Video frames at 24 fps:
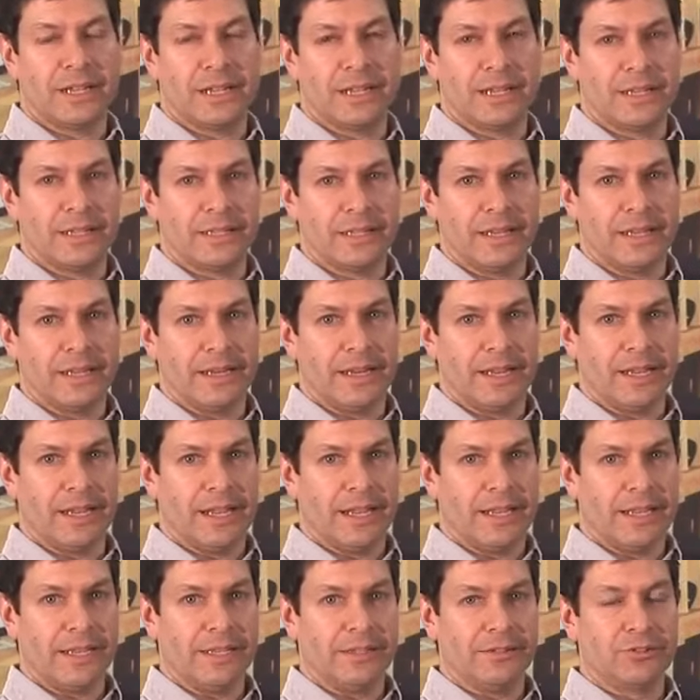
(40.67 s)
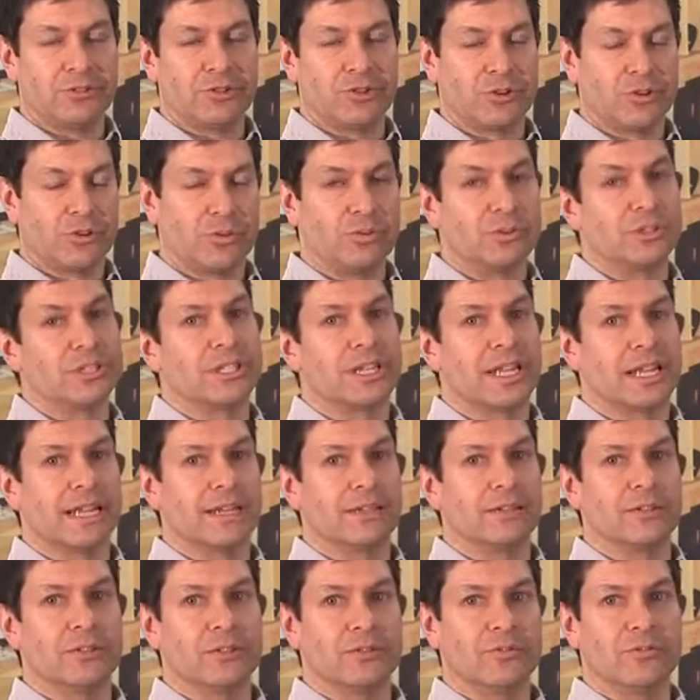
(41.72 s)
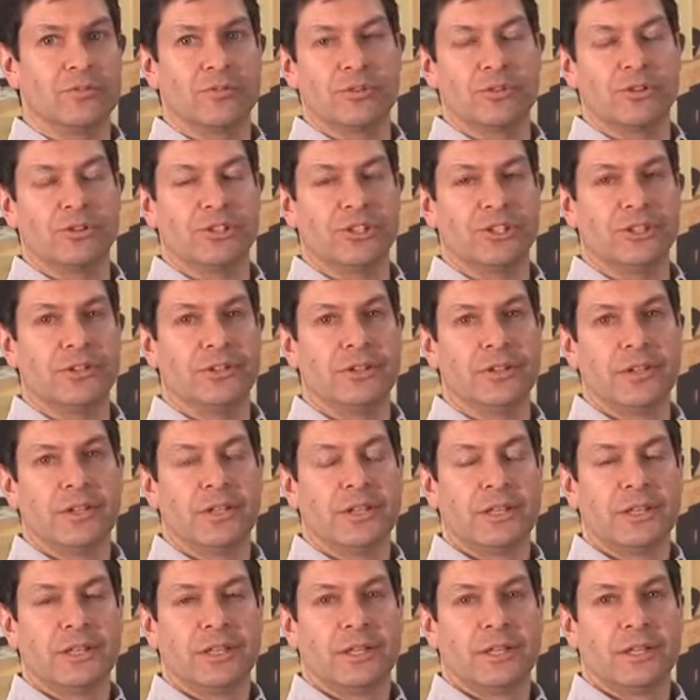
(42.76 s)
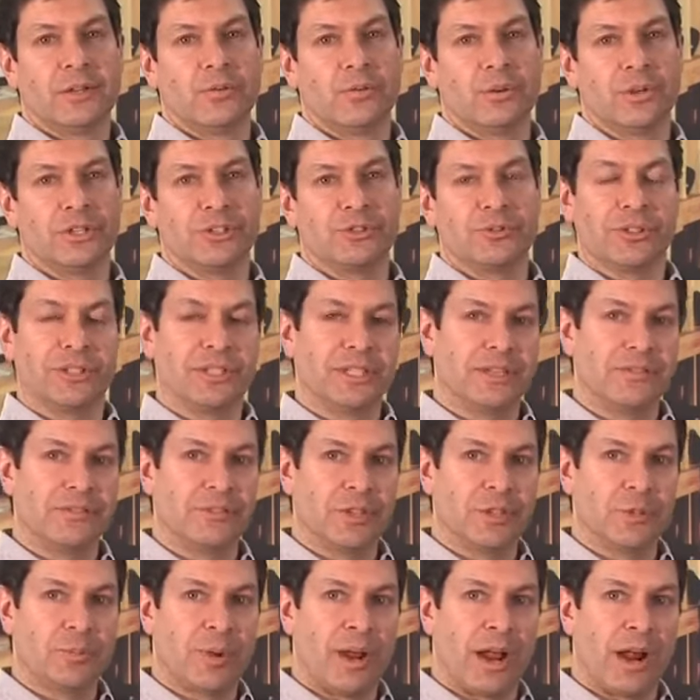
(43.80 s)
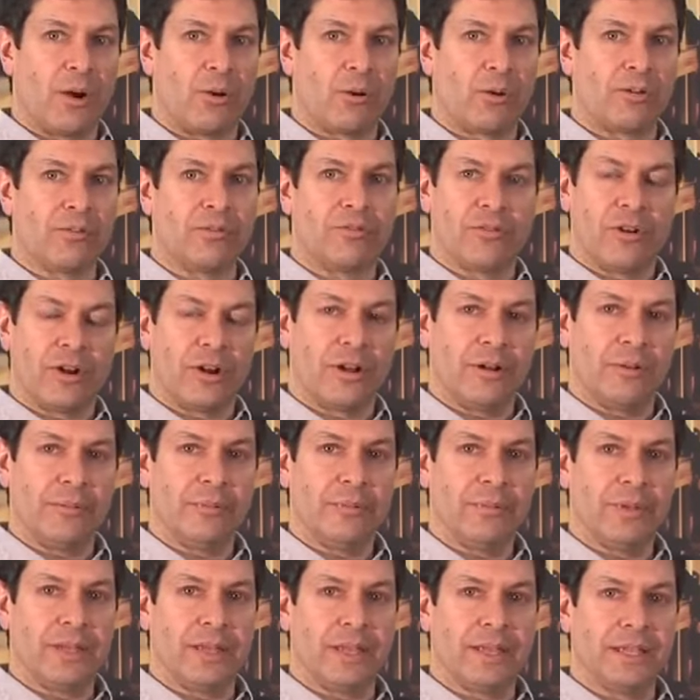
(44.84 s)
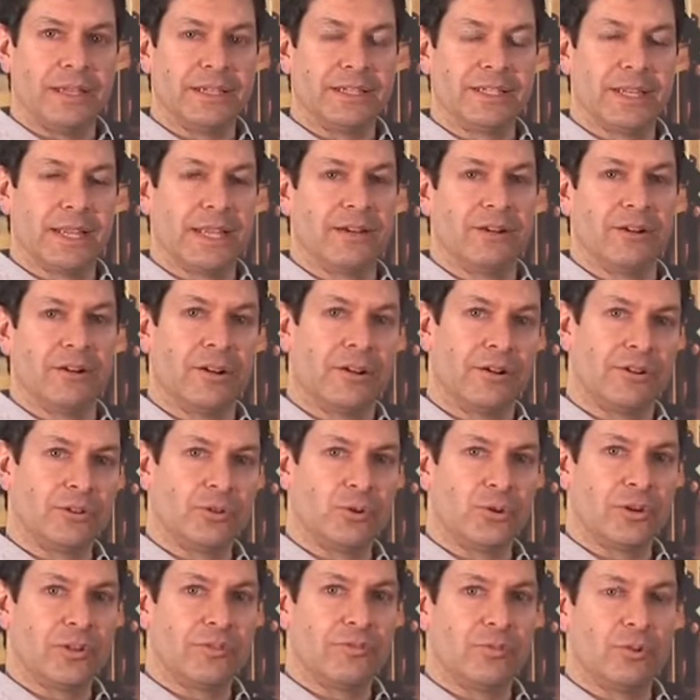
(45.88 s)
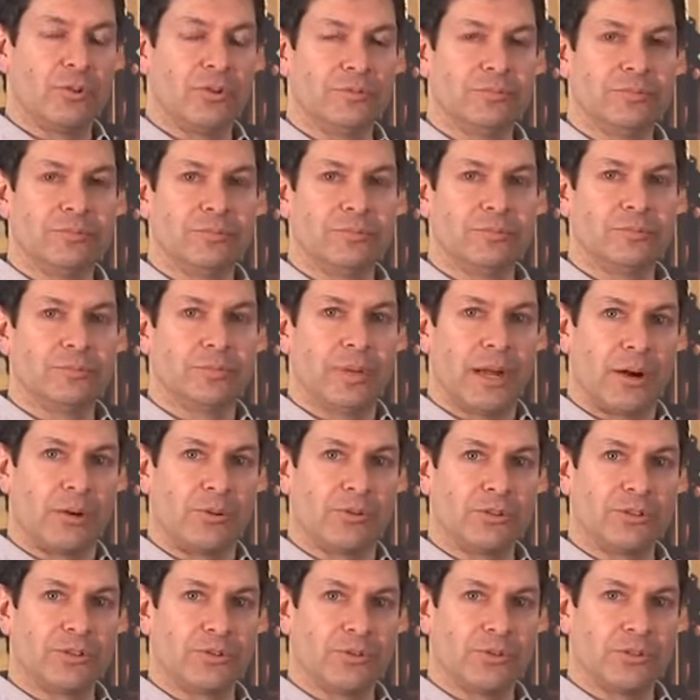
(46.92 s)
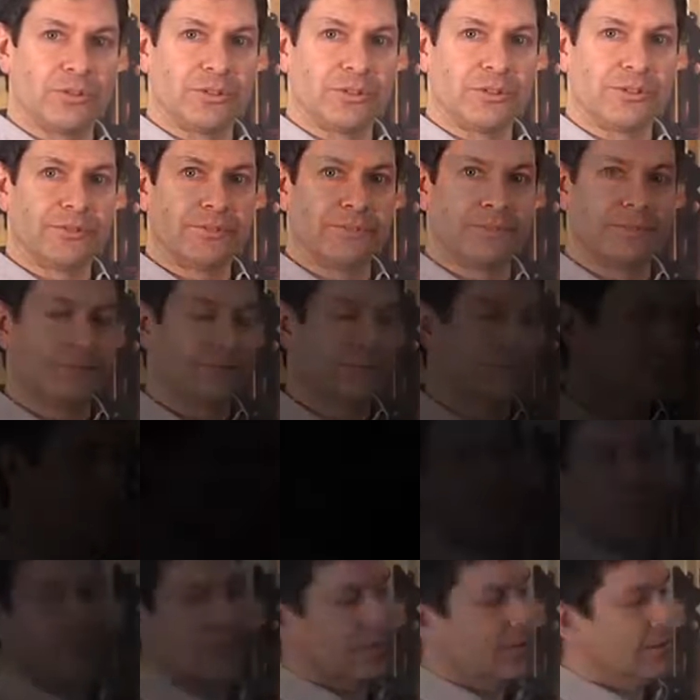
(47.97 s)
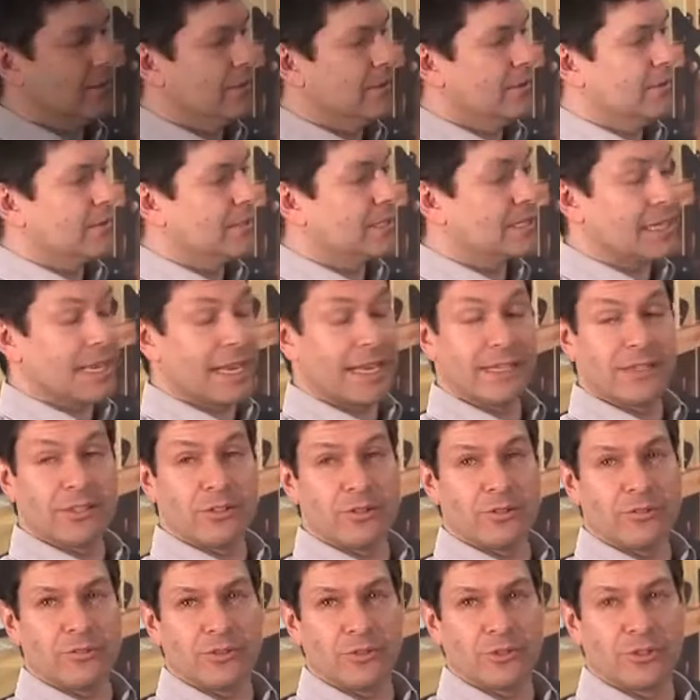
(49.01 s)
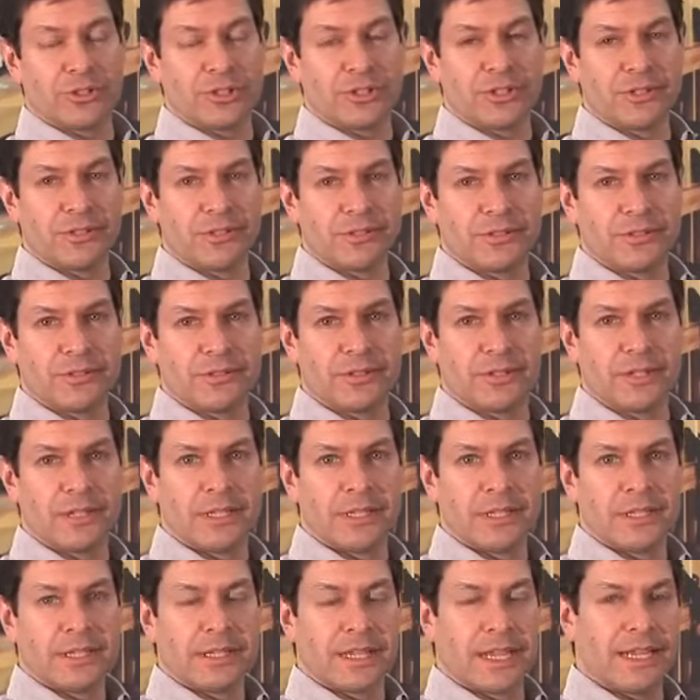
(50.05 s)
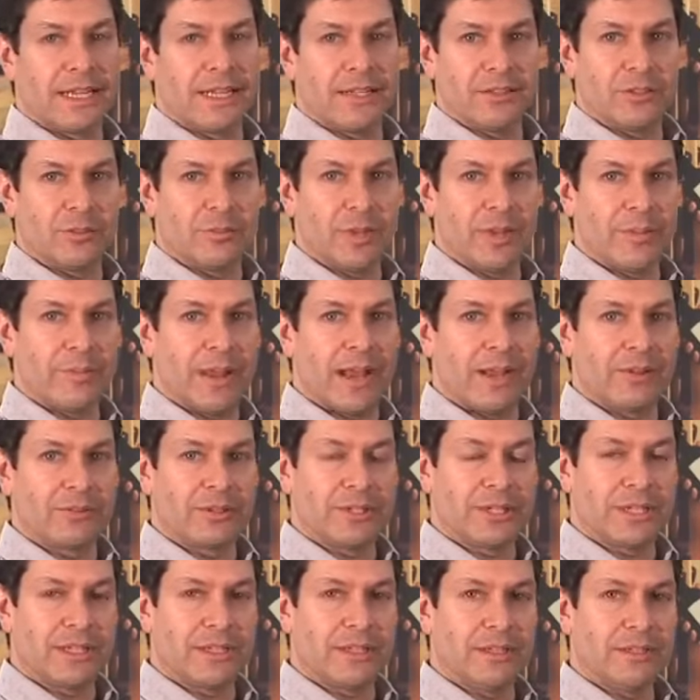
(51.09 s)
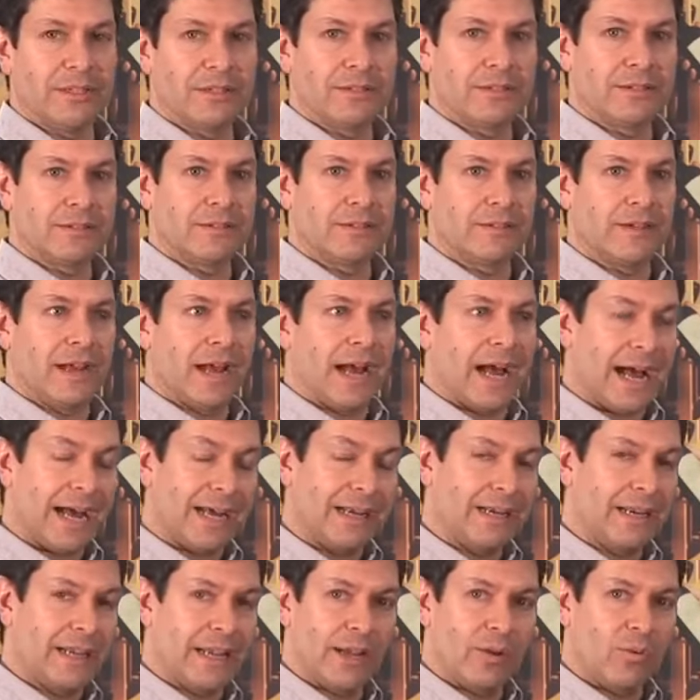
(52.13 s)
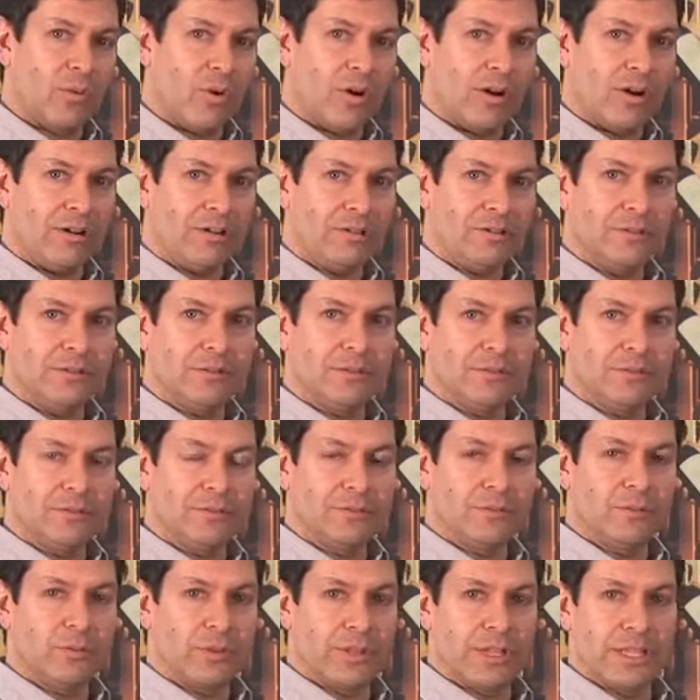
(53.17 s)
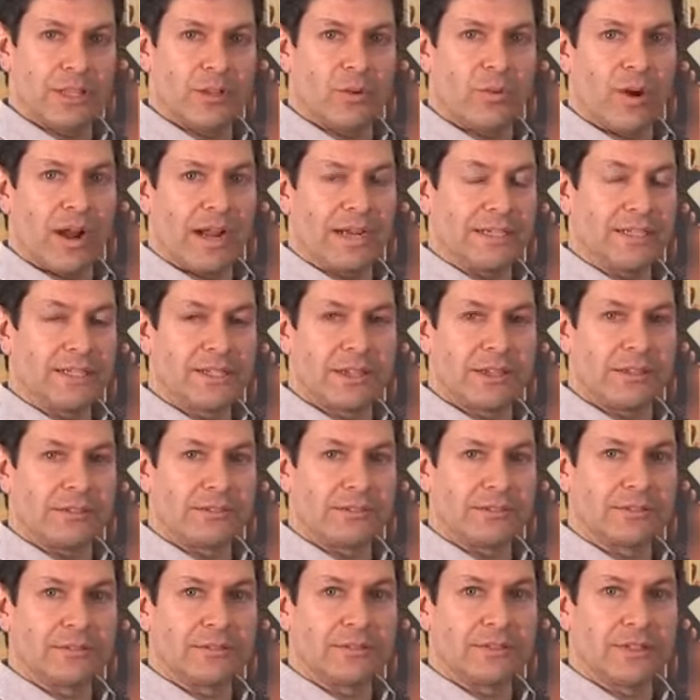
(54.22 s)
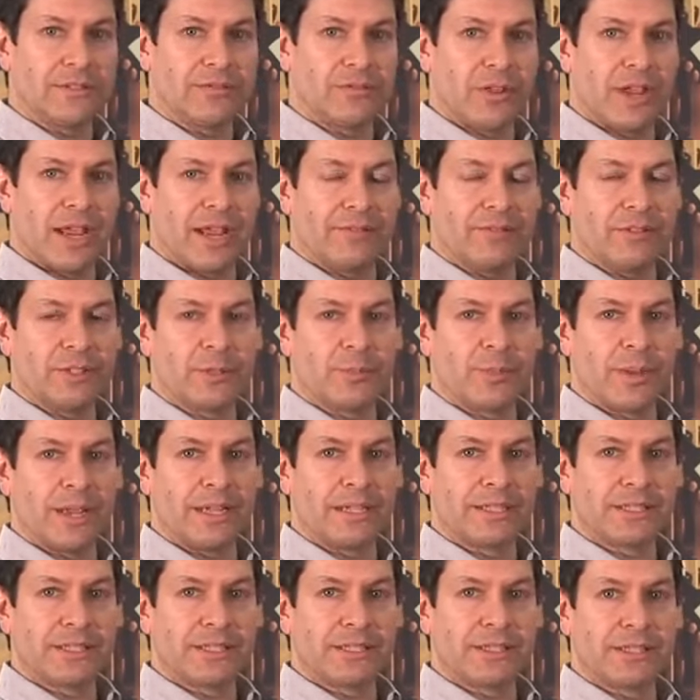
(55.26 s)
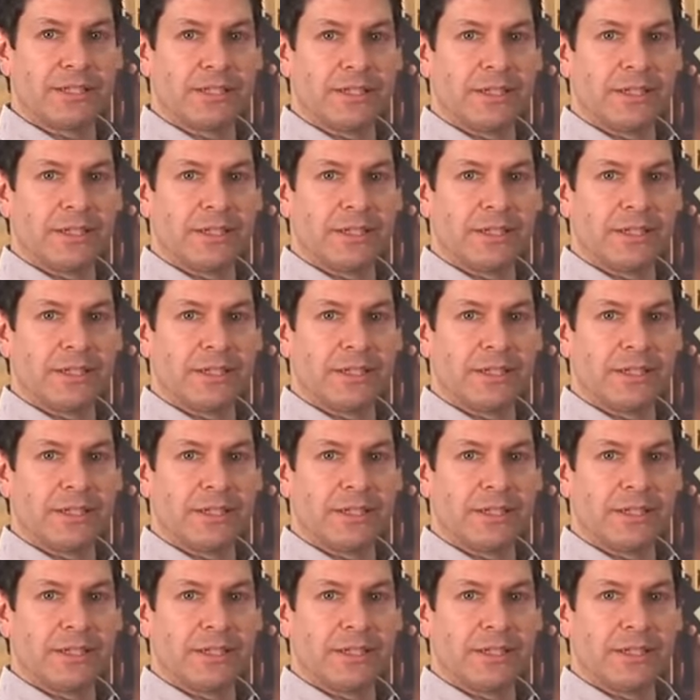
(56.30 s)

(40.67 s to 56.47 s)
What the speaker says: and then a true standalone version, which receives its power from a standard 120 volt power source. The standalone version can either be mounted on a wall within the wine cellar, if you have the space,